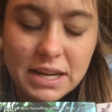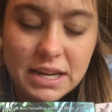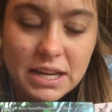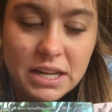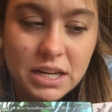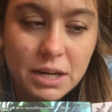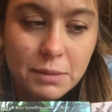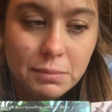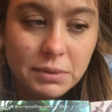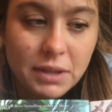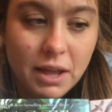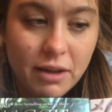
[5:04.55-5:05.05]
I
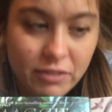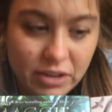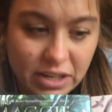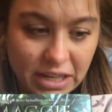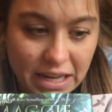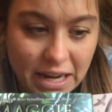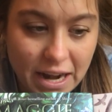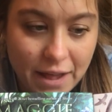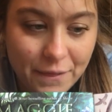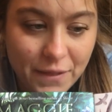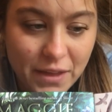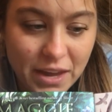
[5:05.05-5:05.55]
end up loving
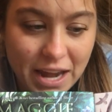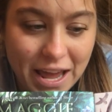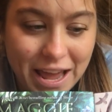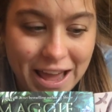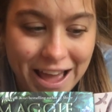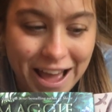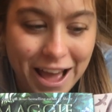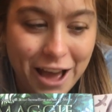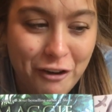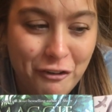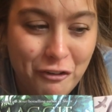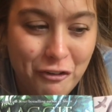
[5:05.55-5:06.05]
it, and then I
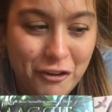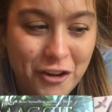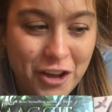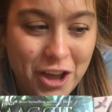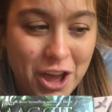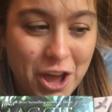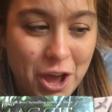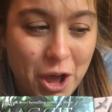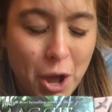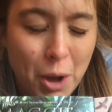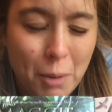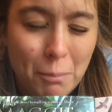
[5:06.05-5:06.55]
have
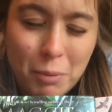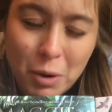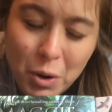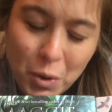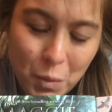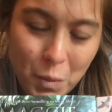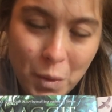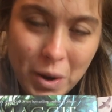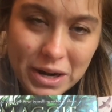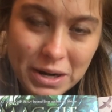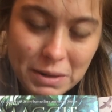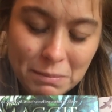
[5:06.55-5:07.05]

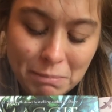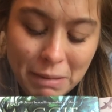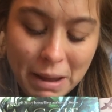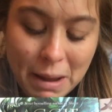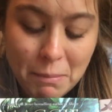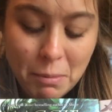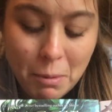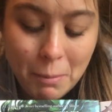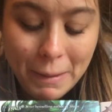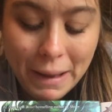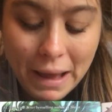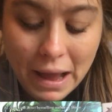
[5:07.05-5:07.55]
book one in
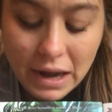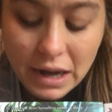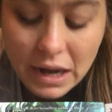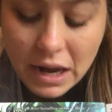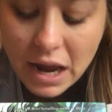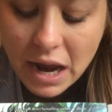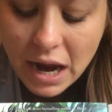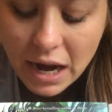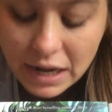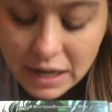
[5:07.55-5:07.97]
paperback